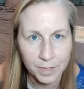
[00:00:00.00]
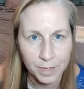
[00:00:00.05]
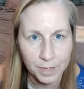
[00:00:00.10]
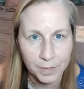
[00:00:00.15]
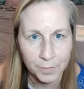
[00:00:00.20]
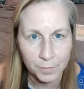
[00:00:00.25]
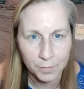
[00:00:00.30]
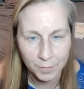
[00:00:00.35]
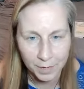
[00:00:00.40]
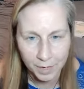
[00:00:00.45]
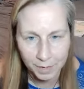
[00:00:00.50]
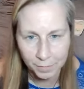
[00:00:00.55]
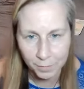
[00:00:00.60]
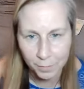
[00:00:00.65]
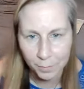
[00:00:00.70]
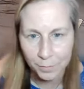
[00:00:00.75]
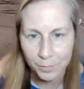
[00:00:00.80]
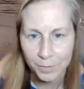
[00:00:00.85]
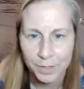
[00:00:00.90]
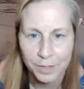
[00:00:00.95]
other 5
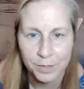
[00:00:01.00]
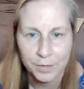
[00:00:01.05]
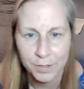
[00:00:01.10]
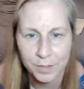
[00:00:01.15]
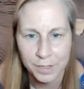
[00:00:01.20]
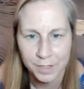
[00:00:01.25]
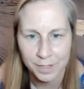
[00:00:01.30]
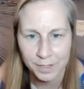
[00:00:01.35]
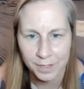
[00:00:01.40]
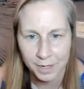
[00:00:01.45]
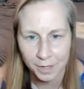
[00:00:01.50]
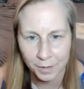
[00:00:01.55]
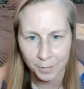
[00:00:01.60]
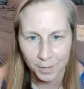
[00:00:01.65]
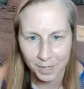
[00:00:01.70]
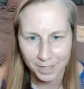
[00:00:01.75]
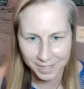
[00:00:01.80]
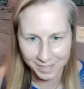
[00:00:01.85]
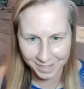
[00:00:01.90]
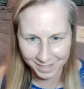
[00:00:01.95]
that are still here
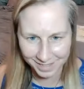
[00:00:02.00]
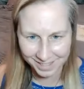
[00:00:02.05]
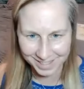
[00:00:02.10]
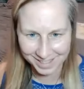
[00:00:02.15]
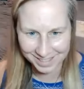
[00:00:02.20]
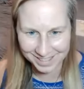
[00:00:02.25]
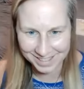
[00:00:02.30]
watching.